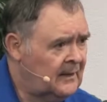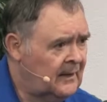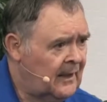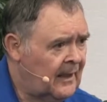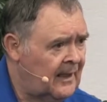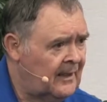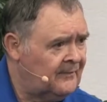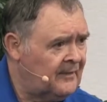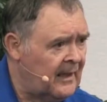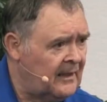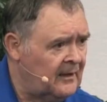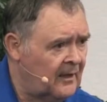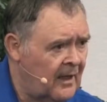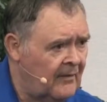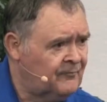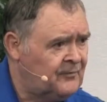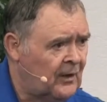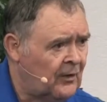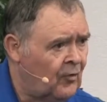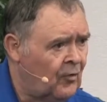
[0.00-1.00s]
and they
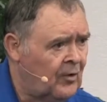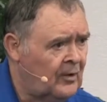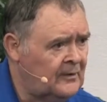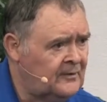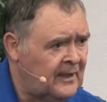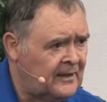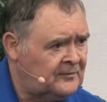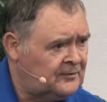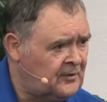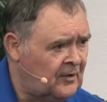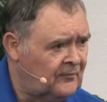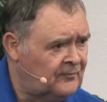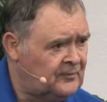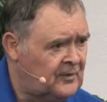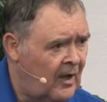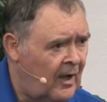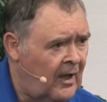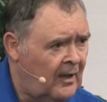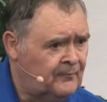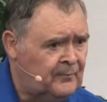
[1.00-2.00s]
love the Lord and they serve
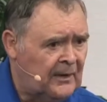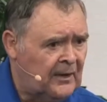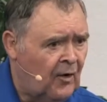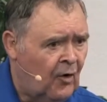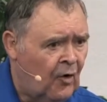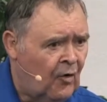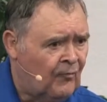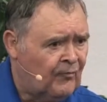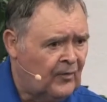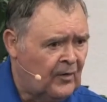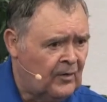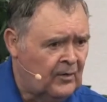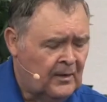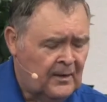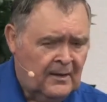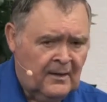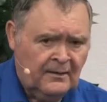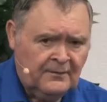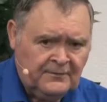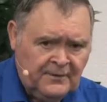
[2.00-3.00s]
God, but over
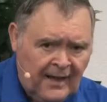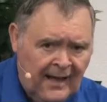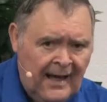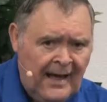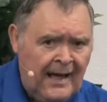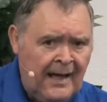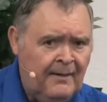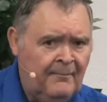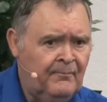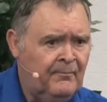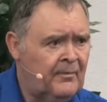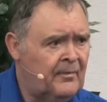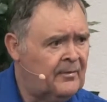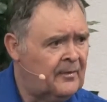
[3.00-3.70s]
time,